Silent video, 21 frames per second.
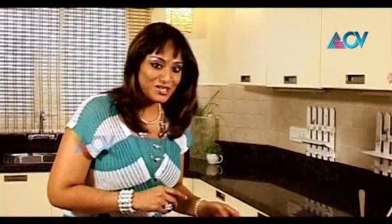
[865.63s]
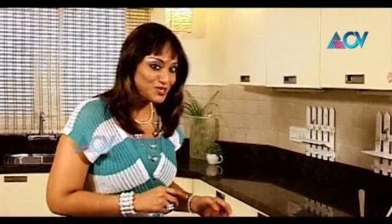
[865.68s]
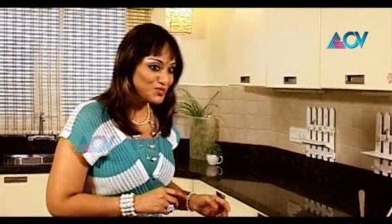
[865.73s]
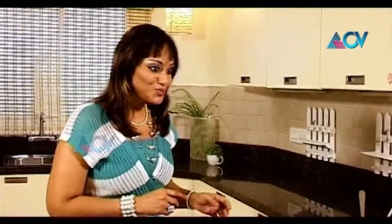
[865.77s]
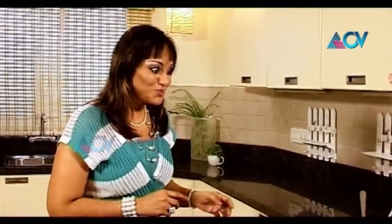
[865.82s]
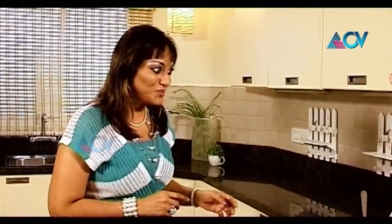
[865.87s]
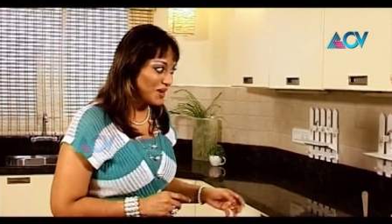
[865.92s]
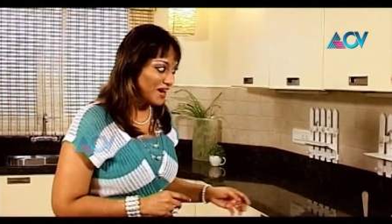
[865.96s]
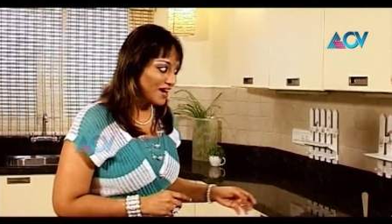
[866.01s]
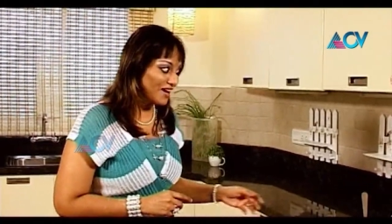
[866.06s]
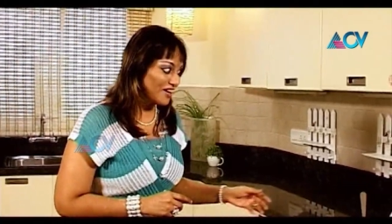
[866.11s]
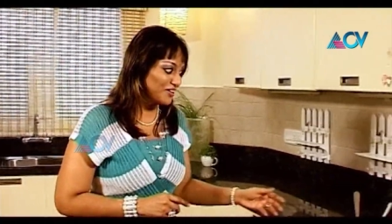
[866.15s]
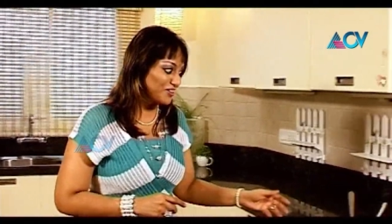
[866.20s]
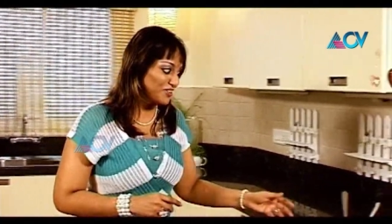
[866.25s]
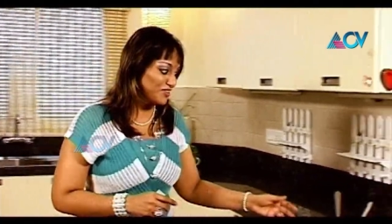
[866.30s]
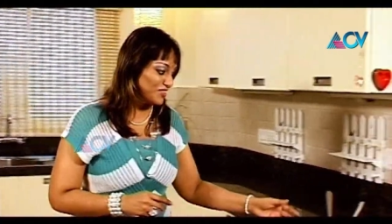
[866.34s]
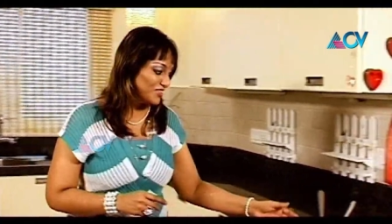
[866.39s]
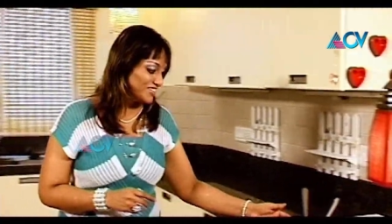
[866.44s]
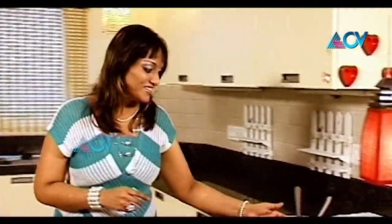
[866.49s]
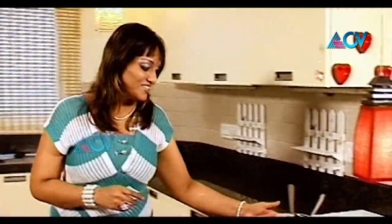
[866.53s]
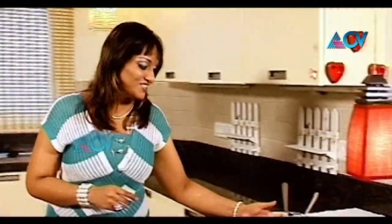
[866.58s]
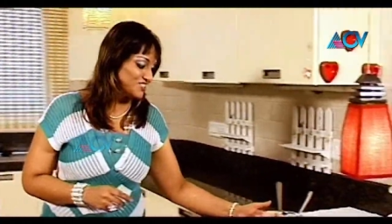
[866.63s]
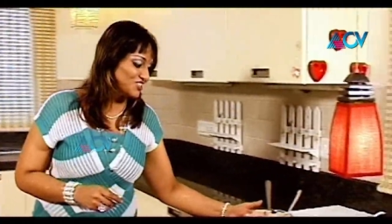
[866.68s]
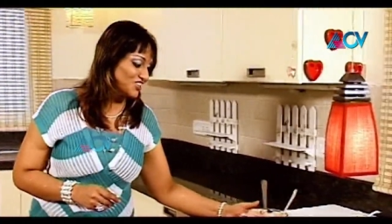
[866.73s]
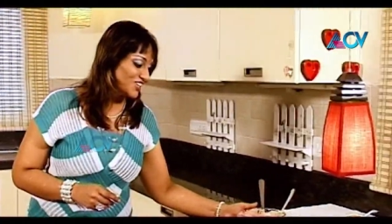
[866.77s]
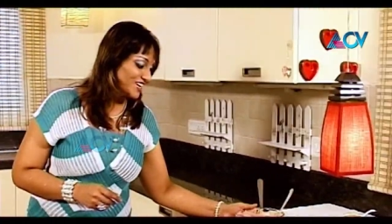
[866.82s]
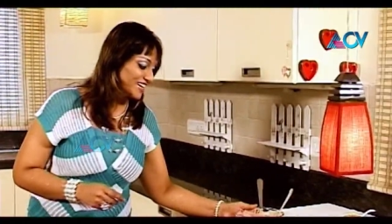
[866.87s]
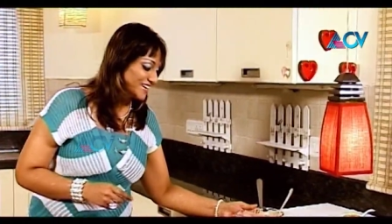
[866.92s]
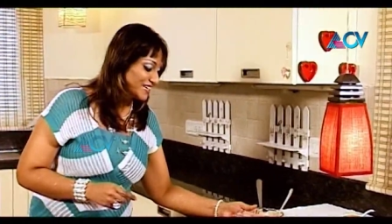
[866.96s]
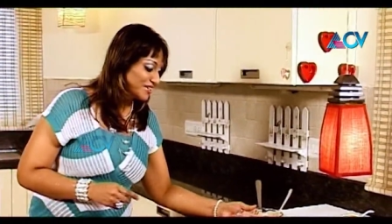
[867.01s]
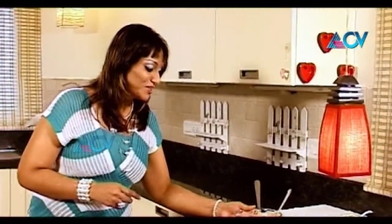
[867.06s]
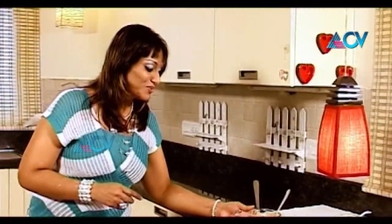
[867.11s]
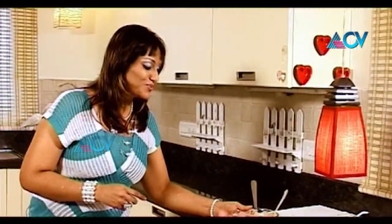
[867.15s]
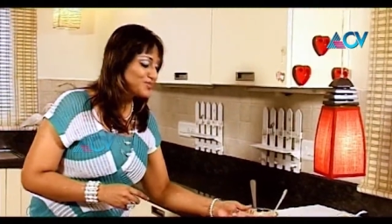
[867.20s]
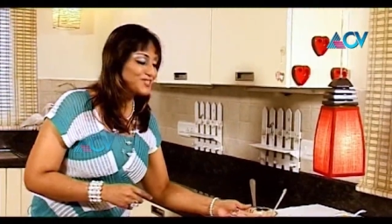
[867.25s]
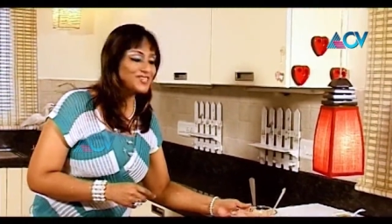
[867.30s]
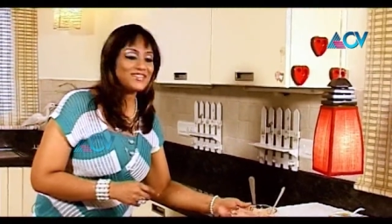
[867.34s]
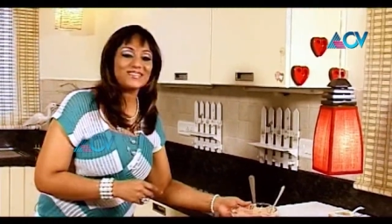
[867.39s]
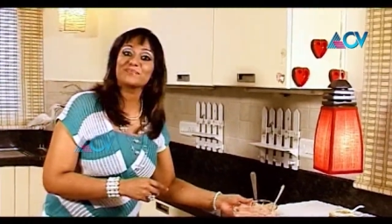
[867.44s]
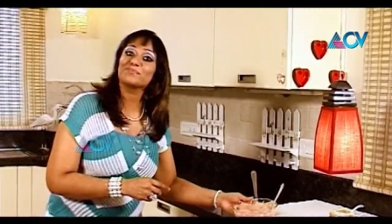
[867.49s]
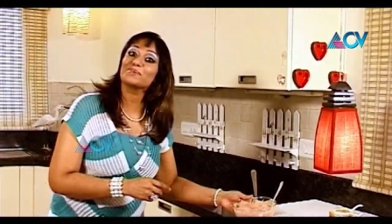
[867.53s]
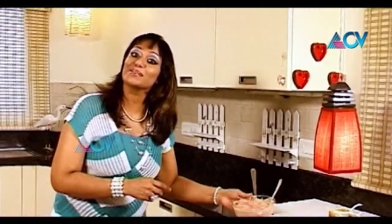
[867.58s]
to our chicken
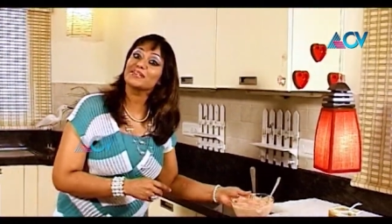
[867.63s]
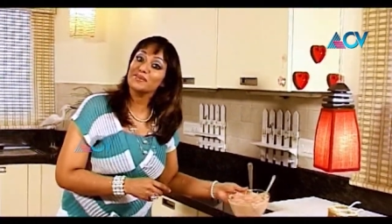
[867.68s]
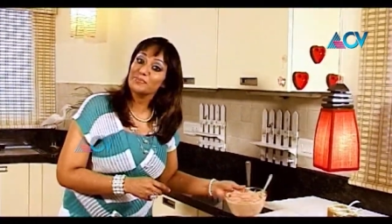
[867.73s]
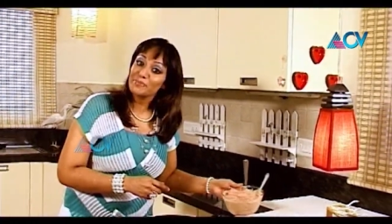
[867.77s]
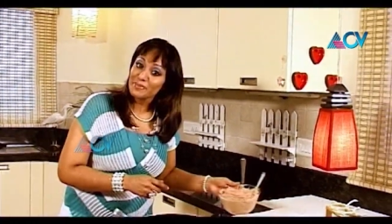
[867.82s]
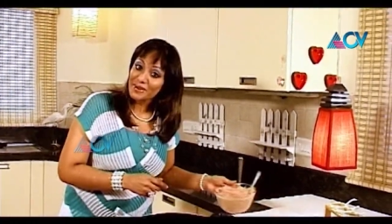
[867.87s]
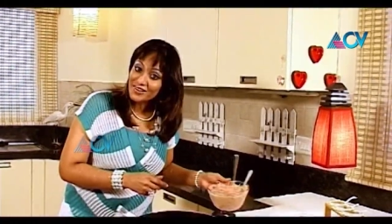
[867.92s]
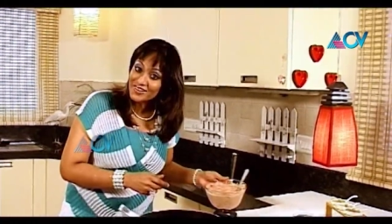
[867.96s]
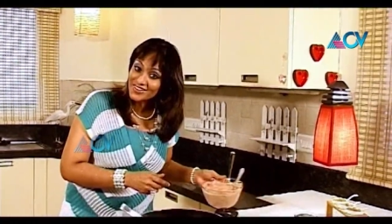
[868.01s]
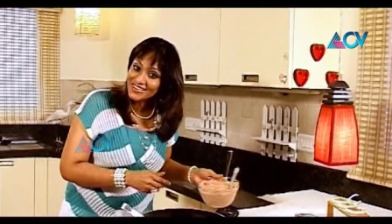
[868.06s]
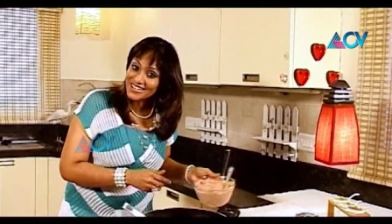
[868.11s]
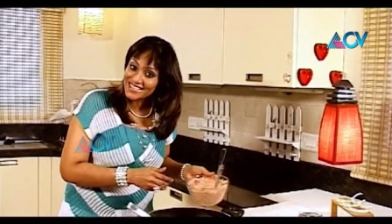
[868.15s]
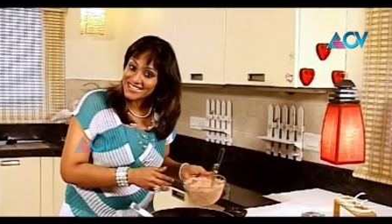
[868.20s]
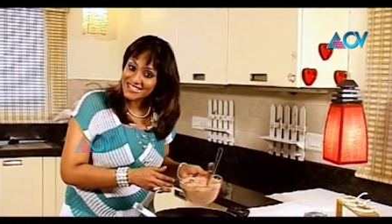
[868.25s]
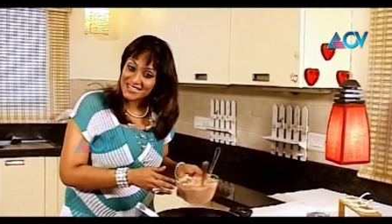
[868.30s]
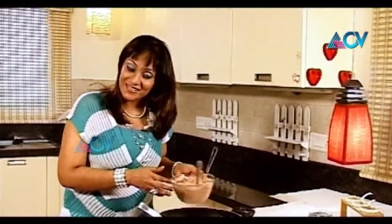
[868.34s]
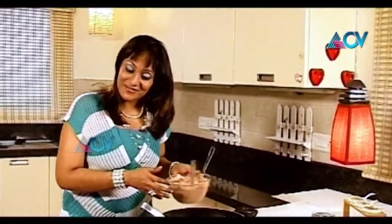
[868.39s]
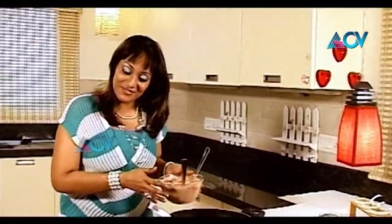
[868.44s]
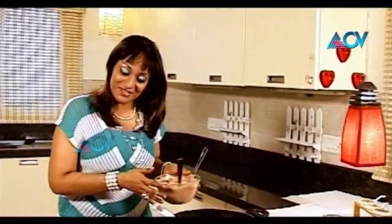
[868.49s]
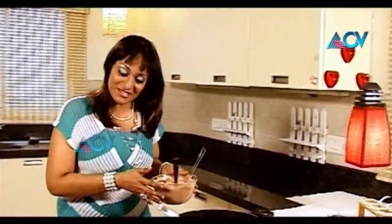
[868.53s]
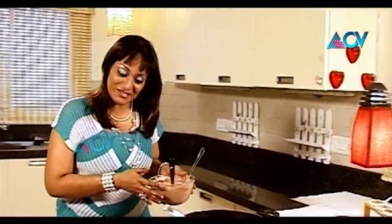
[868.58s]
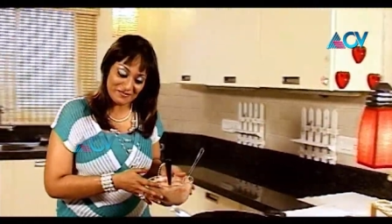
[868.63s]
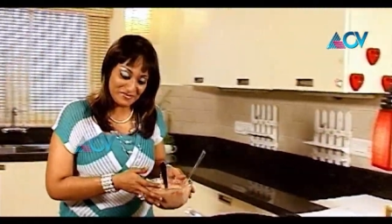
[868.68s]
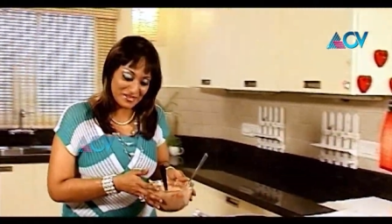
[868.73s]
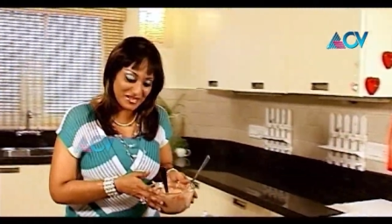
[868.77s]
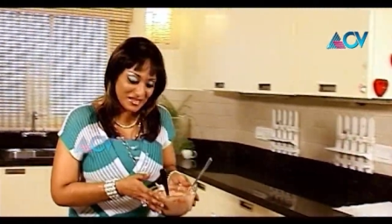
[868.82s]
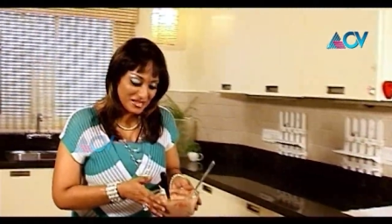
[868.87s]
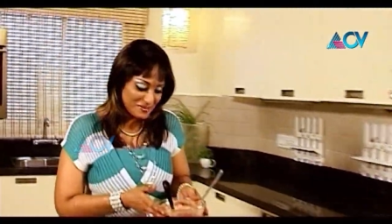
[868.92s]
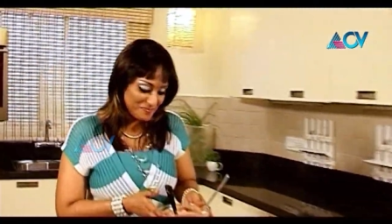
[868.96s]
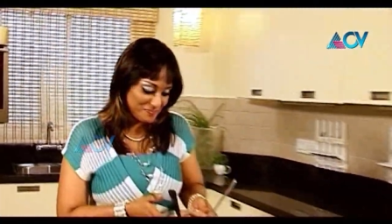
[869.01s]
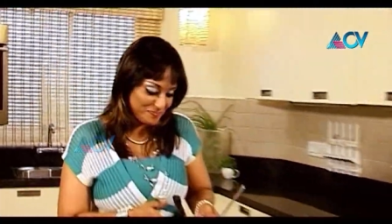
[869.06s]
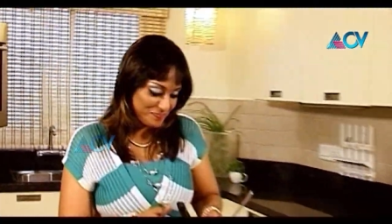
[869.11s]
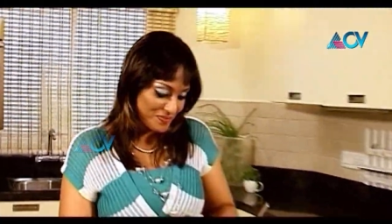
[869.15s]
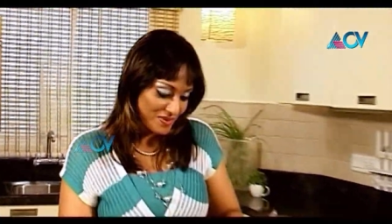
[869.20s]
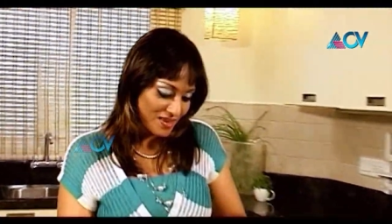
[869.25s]
which has been marinating for some time.